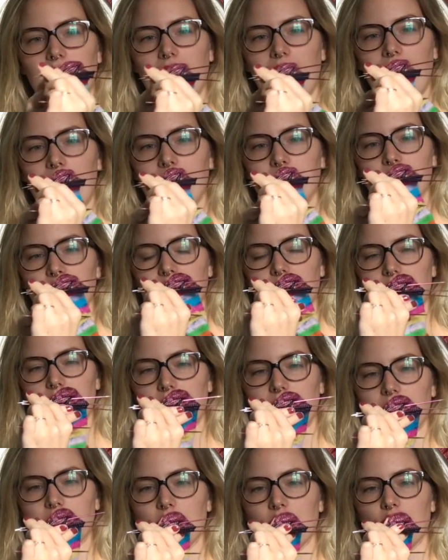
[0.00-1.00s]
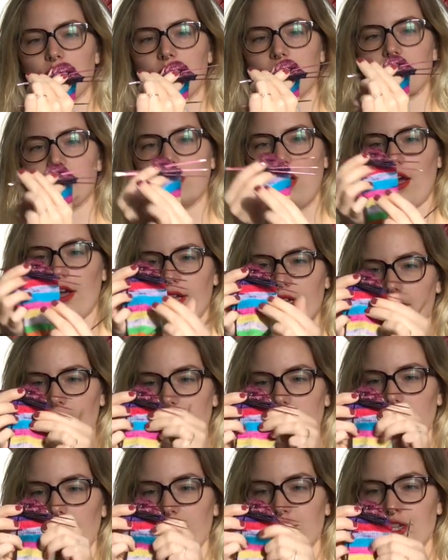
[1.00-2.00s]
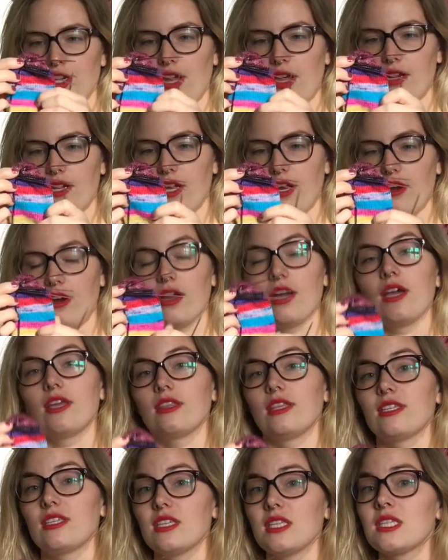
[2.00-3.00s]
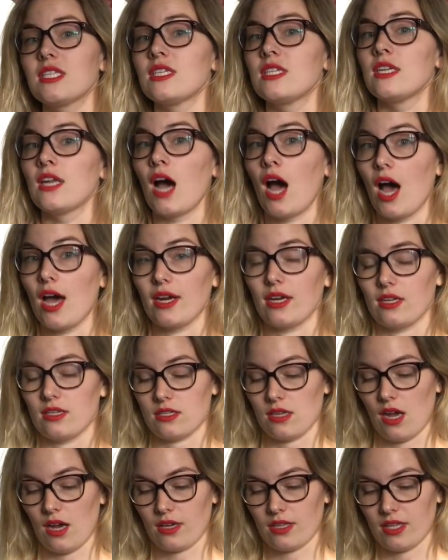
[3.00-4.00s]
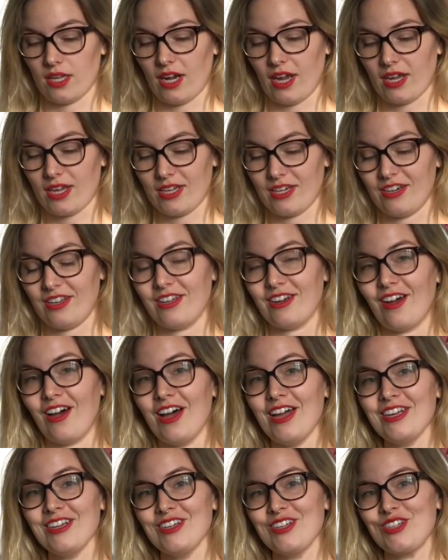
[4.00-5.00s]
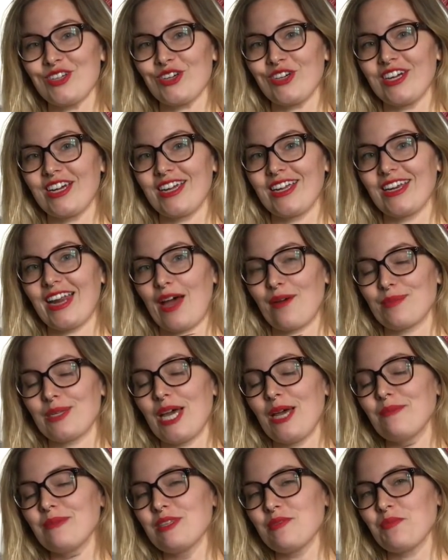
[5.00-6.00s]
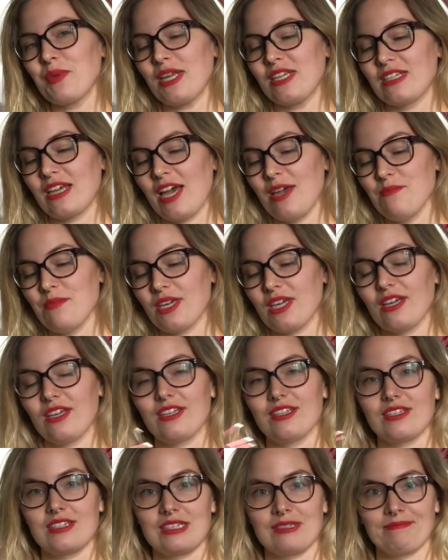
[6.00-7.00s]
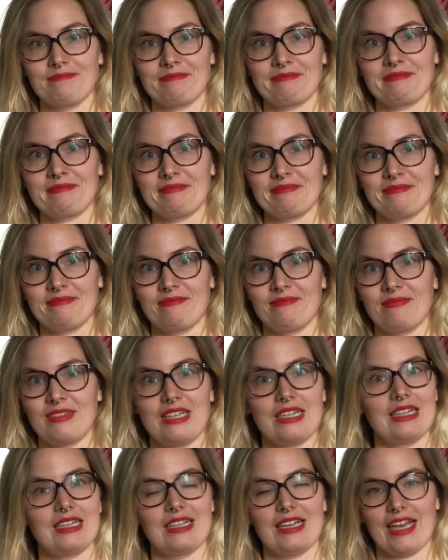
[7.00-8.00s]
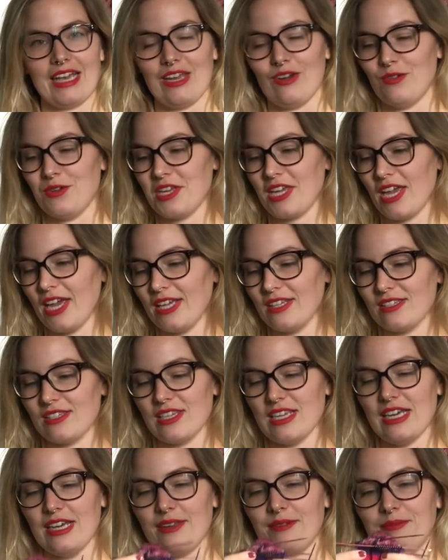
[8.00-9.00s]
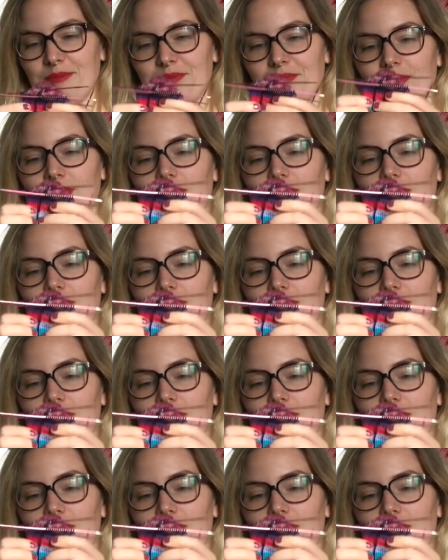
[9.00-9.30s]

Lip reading: and now I'm just starting to do the stockinette section on here. This is not a sock that I can knit on during nap times and bedtime because you really can't see it.